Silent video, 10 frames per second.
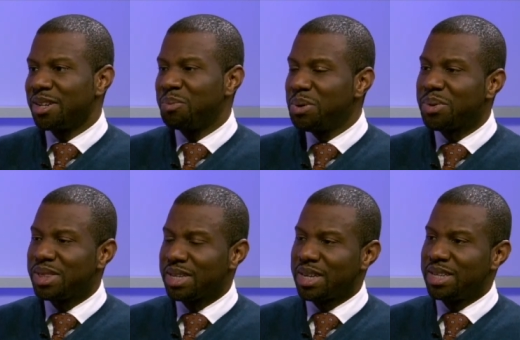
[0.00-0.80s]
we were
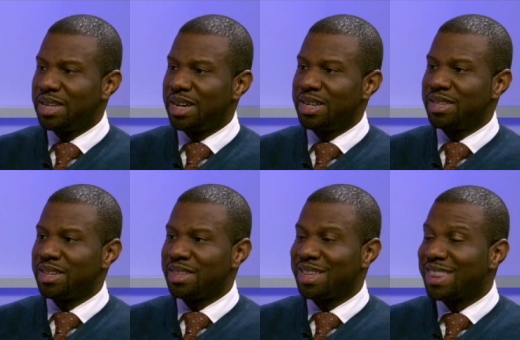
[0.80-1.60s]
looking at
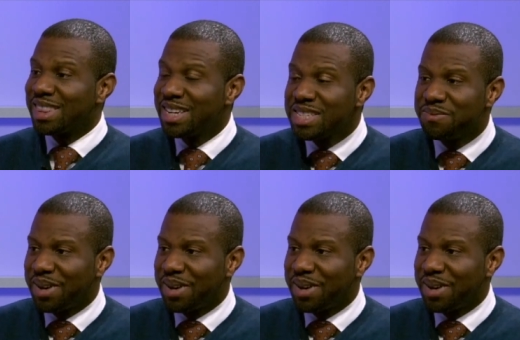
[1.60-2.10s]
the least